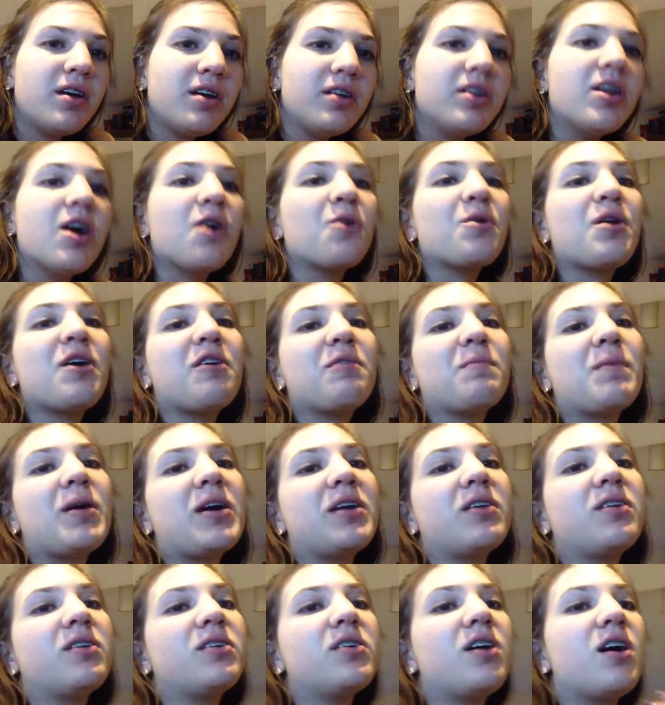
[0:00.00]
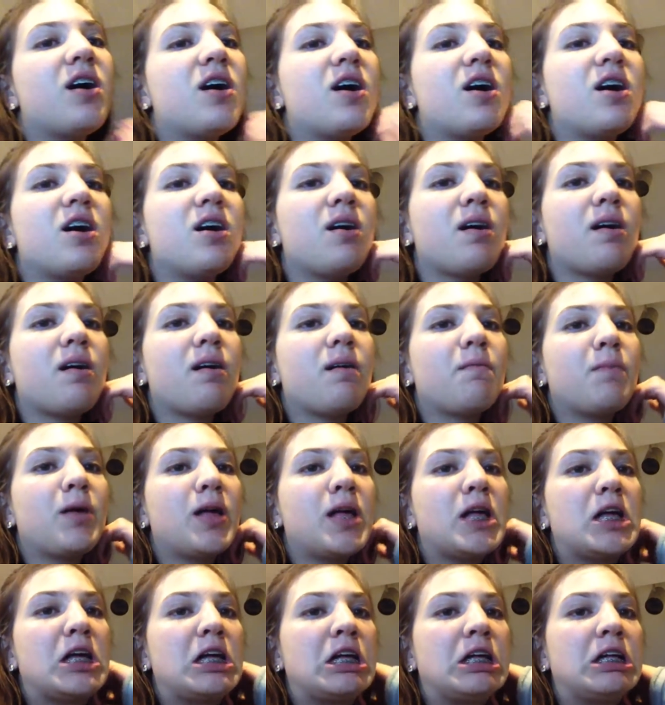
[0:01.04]
No, never mind. I
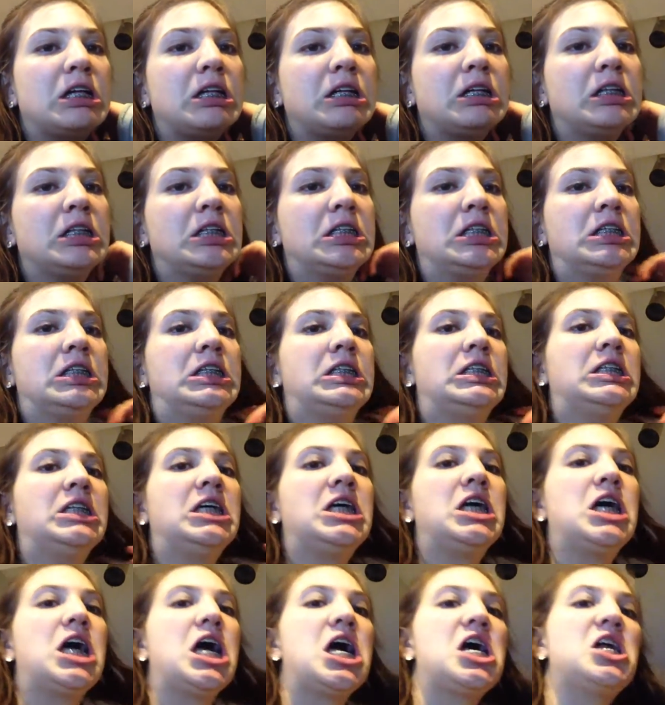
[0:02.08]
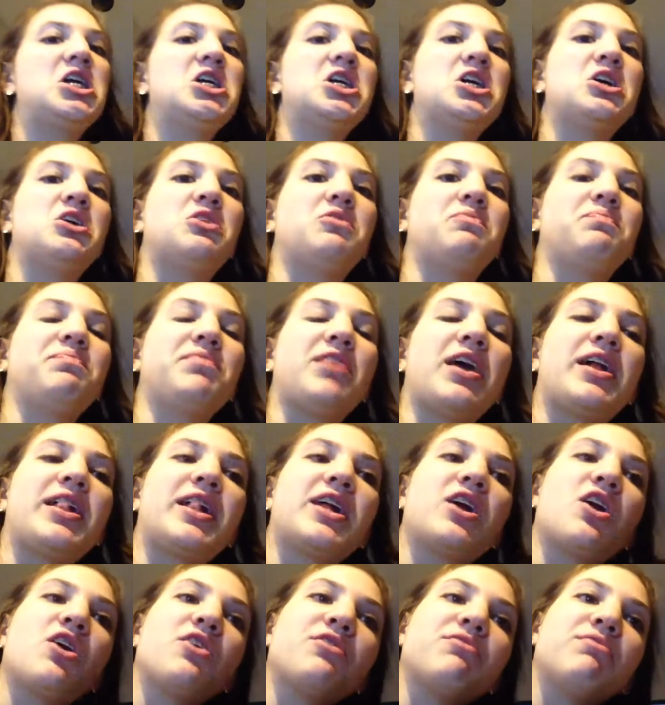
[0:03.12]
don't know. I
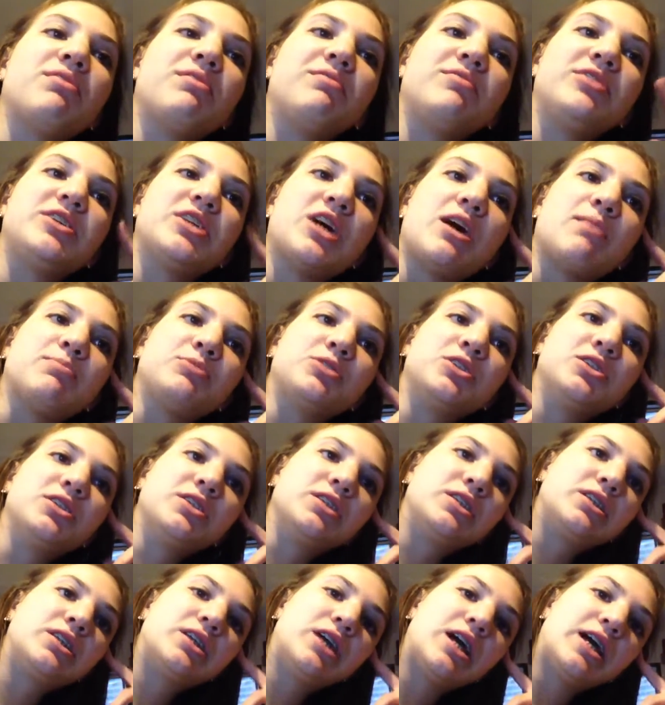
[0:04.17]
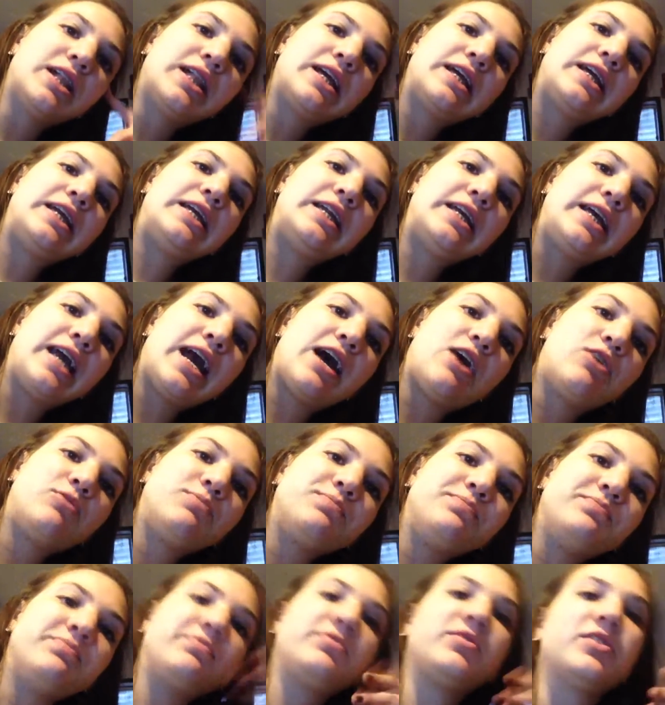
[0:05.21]
like all three of these options. I like eating
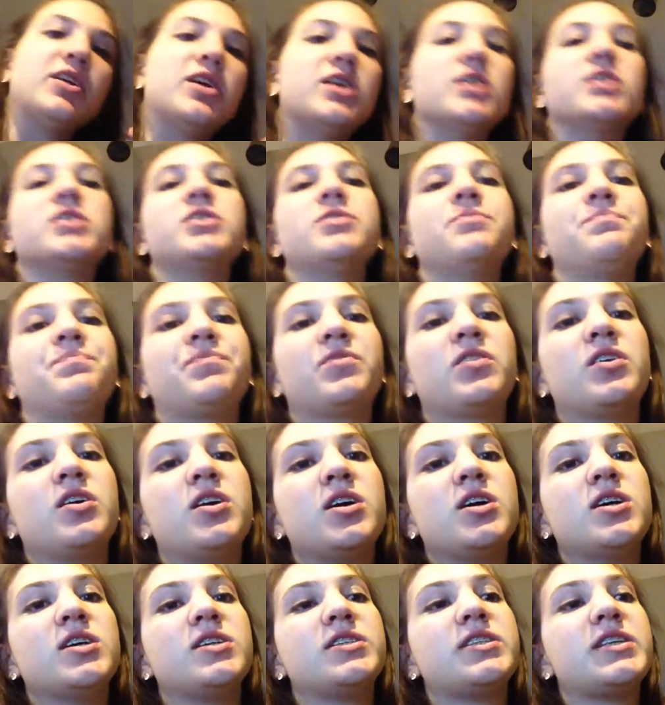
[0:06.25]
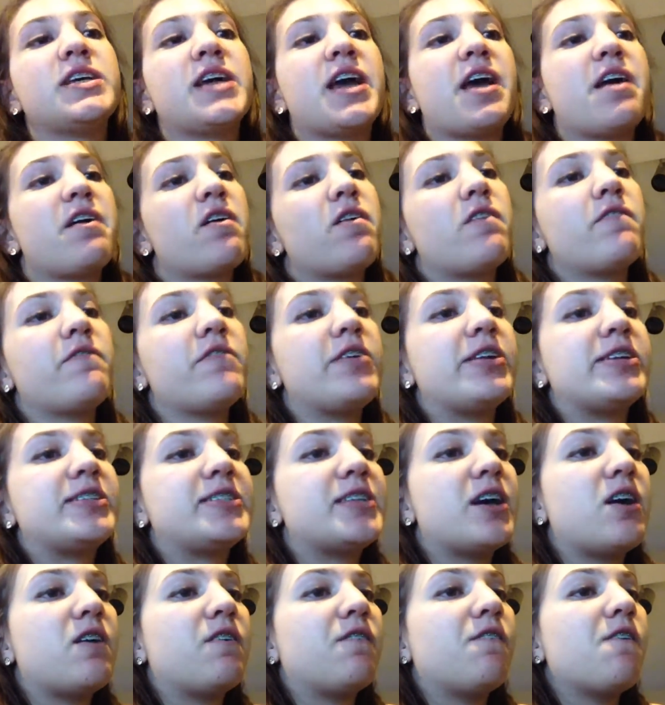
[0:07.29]
out because seeing it won't feed
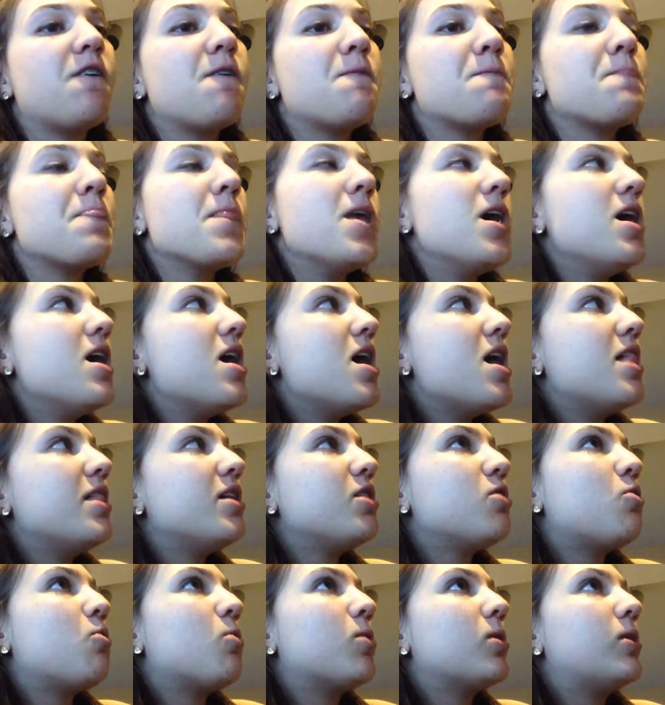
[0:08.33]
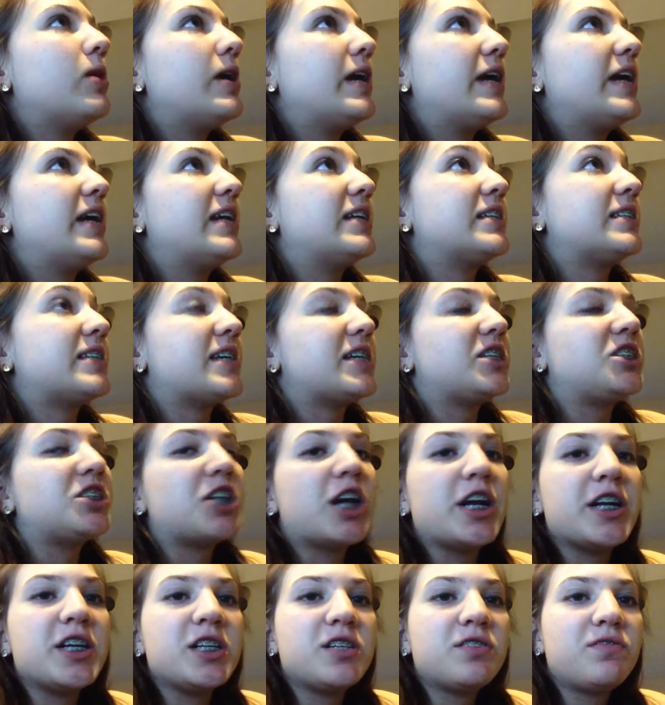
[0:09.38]
itself. And then ordering in is like
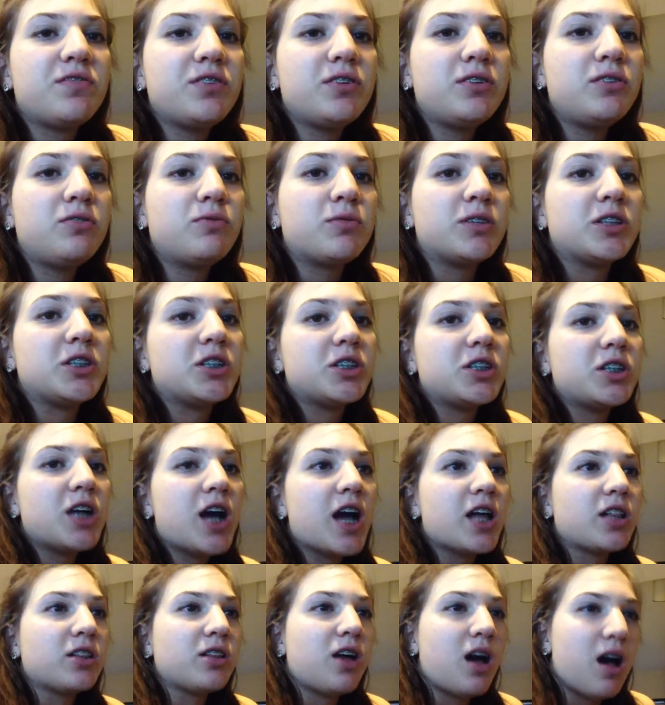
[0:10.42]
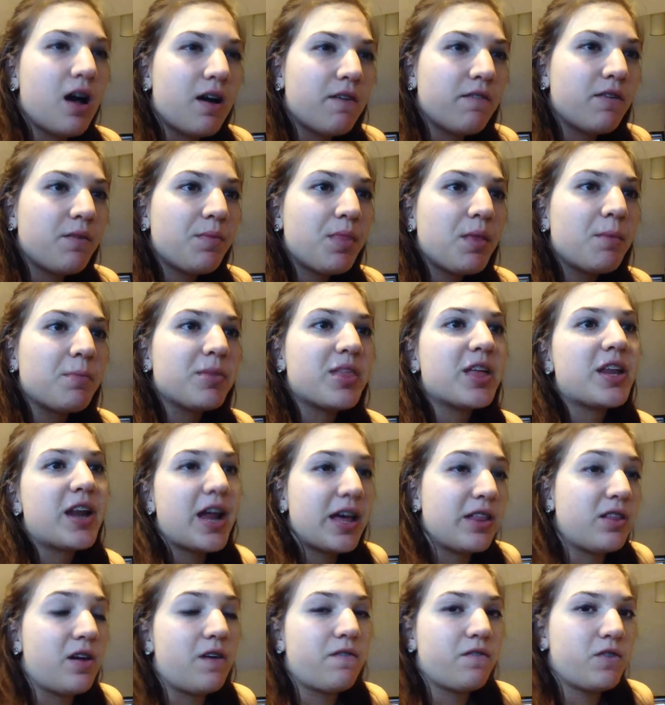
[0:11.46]
Chinese food, which I love. But then
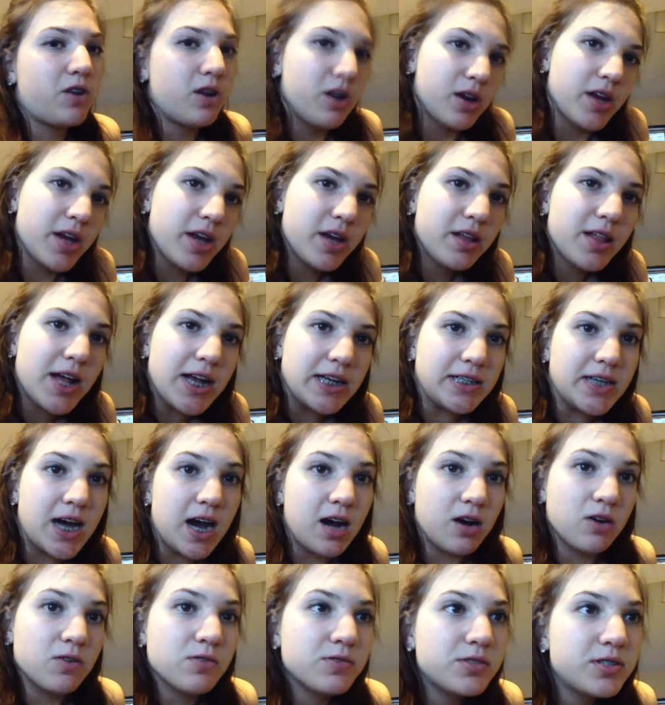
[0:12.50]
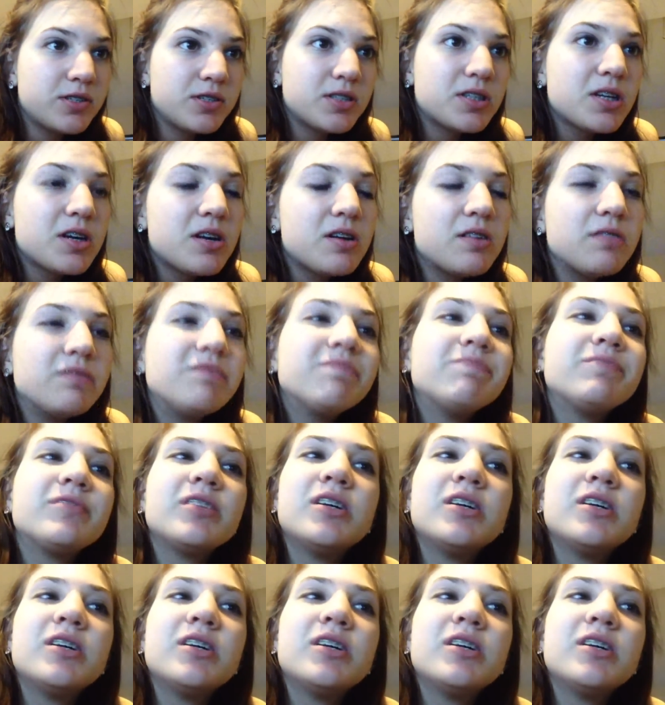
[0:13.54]
I love cooking, like tacos and stuff.